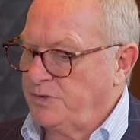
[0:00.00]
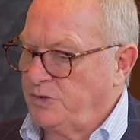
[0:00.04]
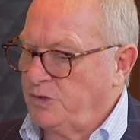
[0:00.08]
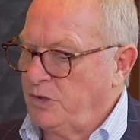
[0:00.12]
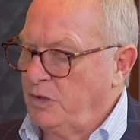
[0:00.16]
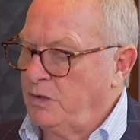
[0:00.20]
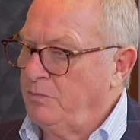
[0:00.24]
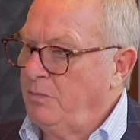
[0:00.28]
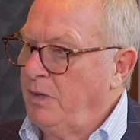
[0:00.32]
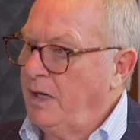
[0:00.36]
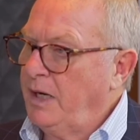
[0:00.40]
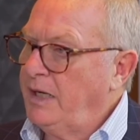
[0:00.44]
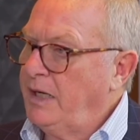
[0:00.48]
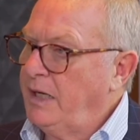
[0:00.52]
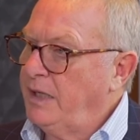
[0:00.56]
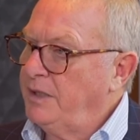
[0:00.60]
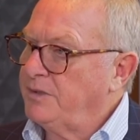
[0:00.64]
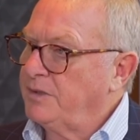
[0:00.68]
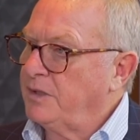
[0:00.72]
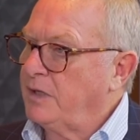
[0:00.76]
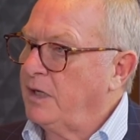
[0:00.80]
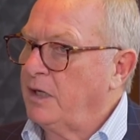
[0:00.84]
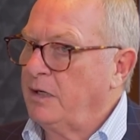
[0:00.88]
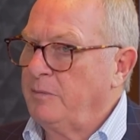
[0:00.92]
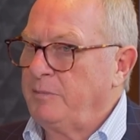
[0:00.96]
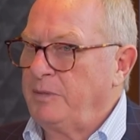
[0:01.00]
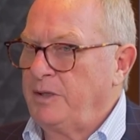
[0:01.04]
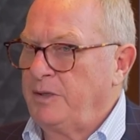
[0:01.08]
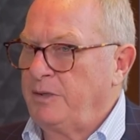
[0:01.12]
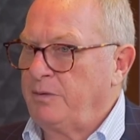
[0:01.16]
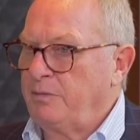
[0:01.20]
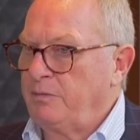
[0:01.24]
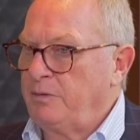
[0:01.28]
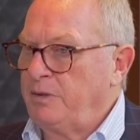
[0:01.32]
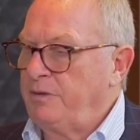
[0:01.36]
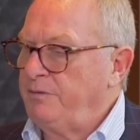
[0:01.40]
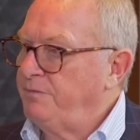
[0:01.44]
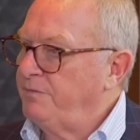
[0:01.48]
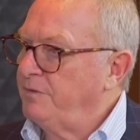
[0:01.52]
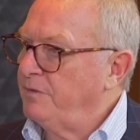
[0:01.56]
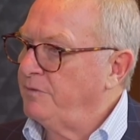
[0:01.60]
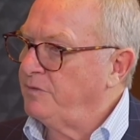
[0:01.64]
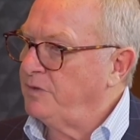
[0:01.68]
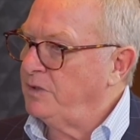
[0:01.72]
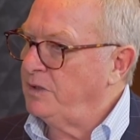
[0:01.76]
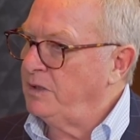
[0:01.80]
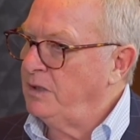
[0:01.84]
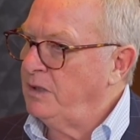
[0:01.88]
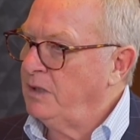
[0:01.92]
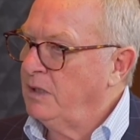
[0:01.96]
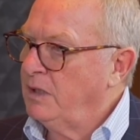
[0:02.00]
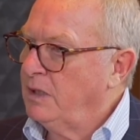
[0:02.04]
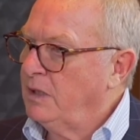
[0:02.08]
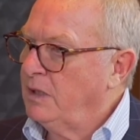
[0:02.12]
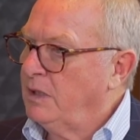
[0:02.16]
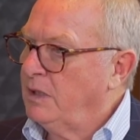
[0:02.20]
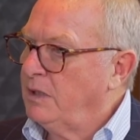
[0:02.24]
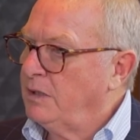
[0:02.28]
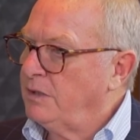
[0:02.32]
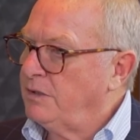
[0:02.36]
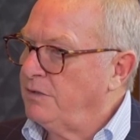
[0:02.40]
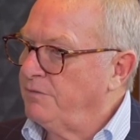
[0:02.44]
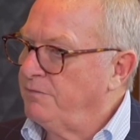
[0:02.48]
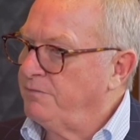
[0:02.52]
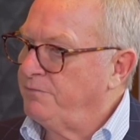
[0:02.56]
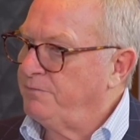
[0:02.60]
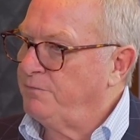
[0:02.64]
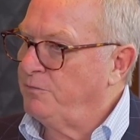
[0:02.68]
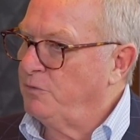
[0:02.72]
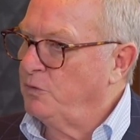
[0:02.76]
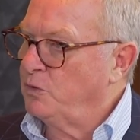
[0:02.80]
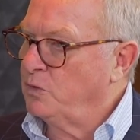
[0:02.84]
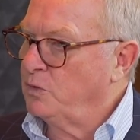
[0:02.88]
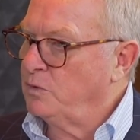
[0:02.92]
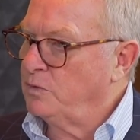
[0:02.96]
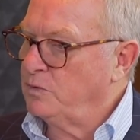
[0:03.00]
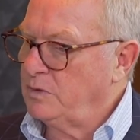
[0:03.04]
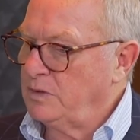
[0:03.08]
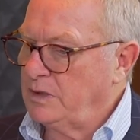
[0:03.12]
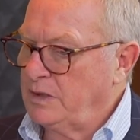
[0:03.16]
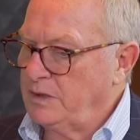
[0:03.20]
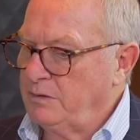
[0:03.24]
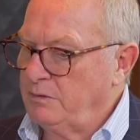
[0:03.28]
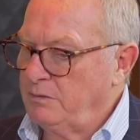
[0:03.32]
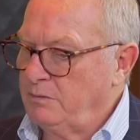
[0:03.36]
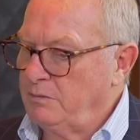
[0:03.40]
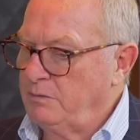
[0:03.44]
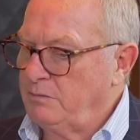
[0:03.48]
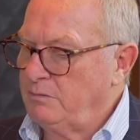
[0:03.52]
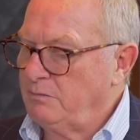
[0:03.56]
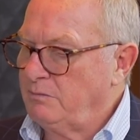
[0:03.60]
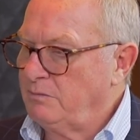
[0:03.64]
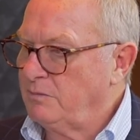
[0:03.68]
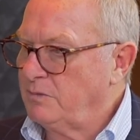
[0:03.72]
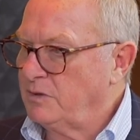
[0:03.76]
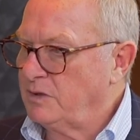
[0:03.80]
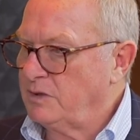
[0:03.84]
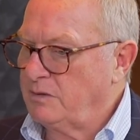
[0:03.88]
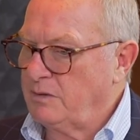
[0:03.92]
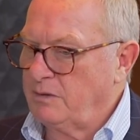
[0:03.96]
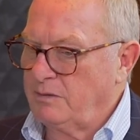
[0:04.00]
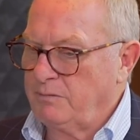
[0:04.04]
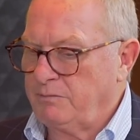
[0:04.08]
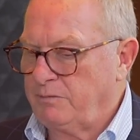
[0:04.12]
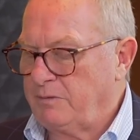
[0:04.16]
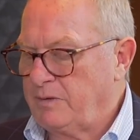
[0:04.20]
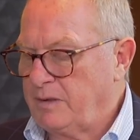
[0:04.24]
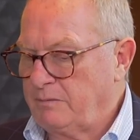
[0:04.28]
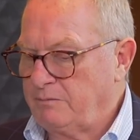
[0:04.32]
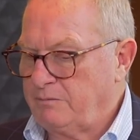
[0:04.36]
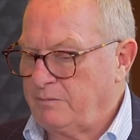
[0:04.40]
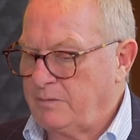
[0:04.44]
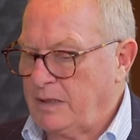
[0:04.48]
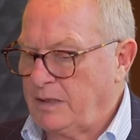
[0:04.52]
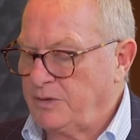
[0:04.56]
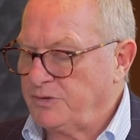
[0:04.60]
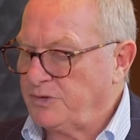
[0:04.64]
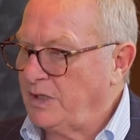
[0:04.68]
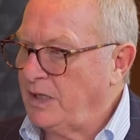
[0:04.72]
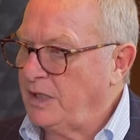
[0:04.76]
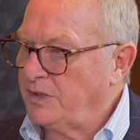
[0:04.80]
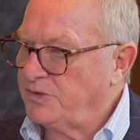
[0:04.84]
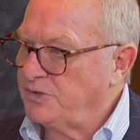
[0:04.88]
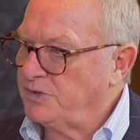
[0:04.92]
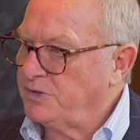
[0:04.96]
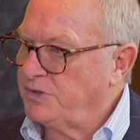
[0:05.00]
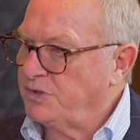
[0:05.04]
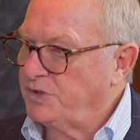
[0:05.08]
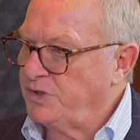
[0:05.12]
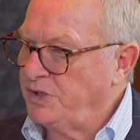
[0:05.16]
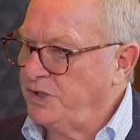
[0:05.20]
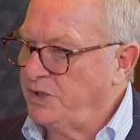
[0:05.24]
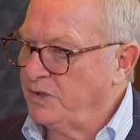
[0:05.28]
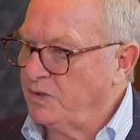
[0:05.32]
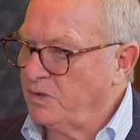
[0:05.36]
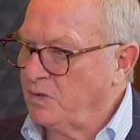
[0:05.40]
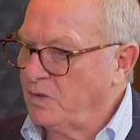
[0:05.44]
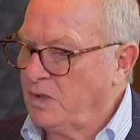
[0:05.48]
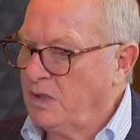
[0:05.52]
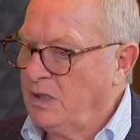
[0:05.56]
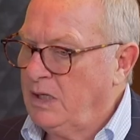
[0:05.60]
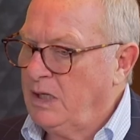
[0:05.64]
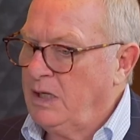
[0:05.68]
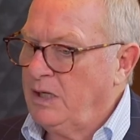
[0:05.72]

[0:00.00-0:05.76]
So the mine had to kind of be 350 to 400,000 ounces a year.